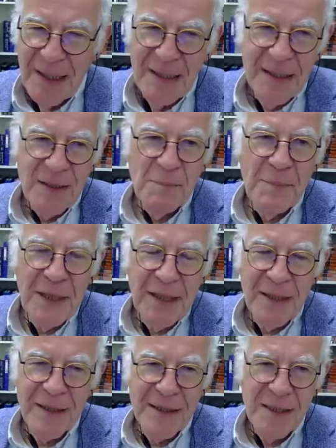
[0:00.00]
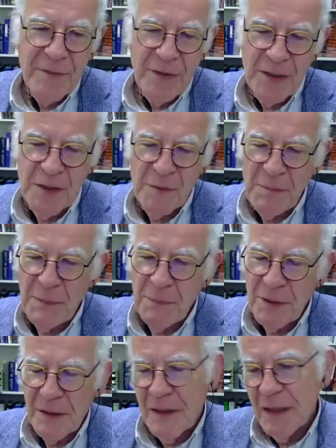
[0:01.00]
And there are periods in which
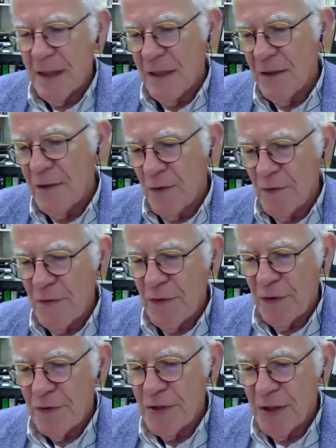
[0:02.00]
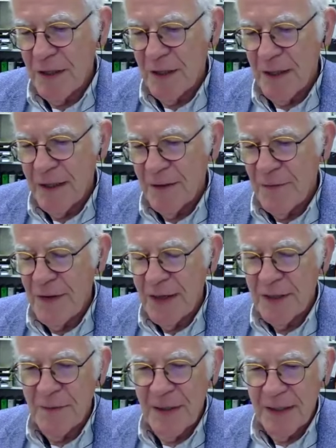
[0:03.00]
people don't function
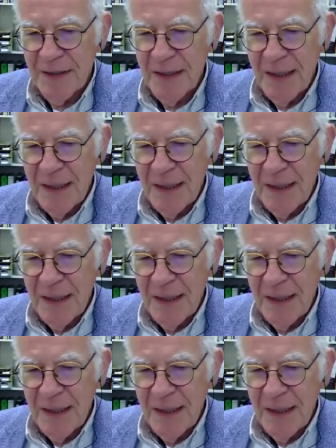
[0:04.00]
very well